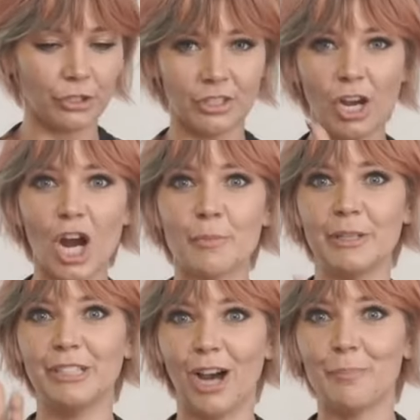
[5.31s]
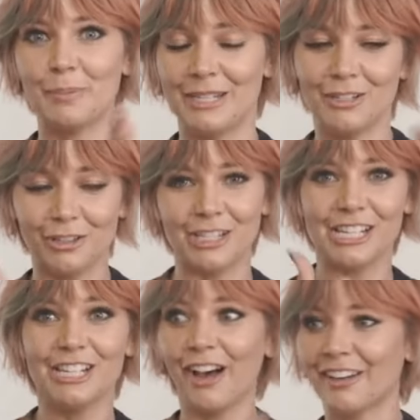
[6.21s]
carbon copy, cookie
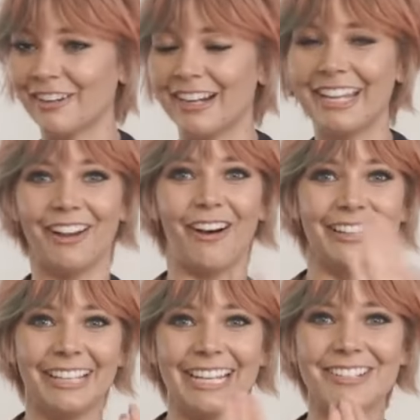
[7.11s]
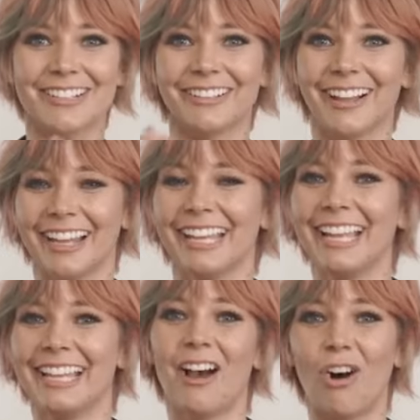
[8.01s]
cutter it on each client
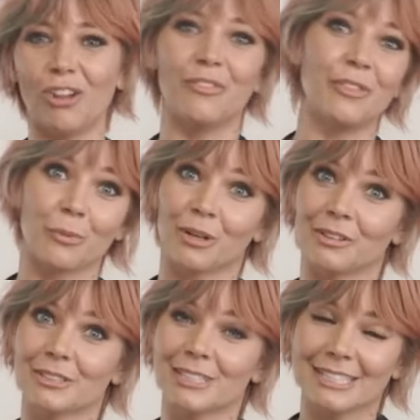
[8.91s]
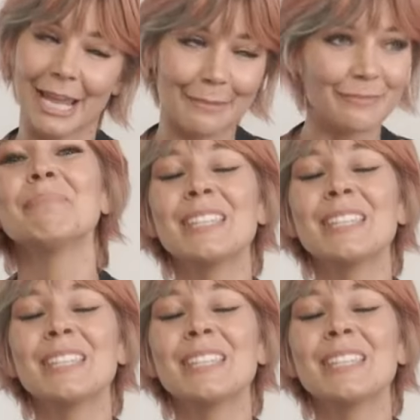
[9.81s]
and all of the work looks the same.